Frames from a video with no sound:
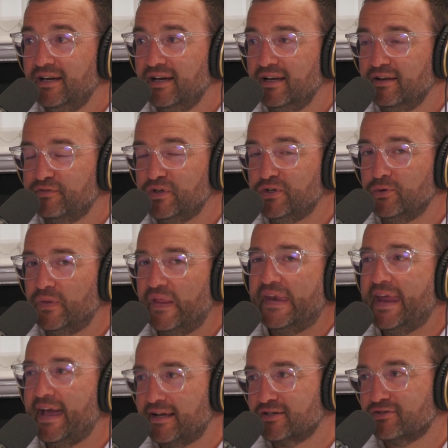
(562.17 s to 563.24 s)
And if you do the
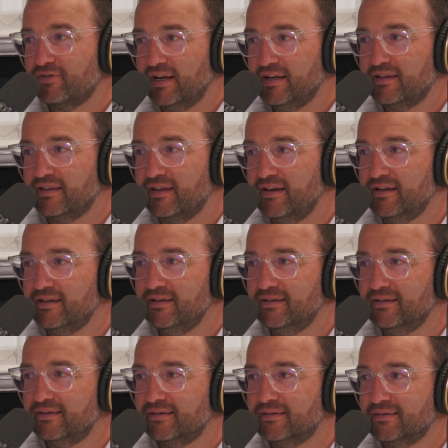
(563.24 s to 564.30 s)
next right thing,
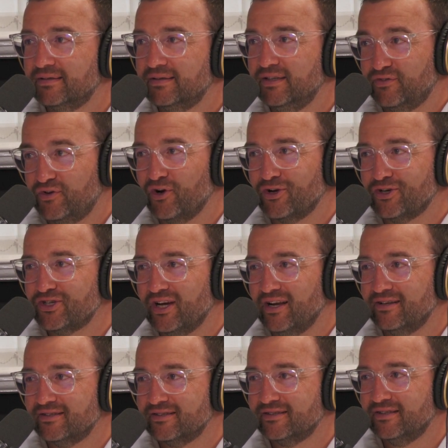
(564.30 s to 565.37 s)
you've got a
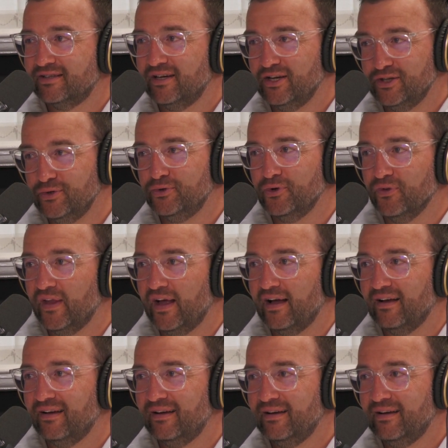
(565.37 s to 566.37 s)
chance. And you've done that.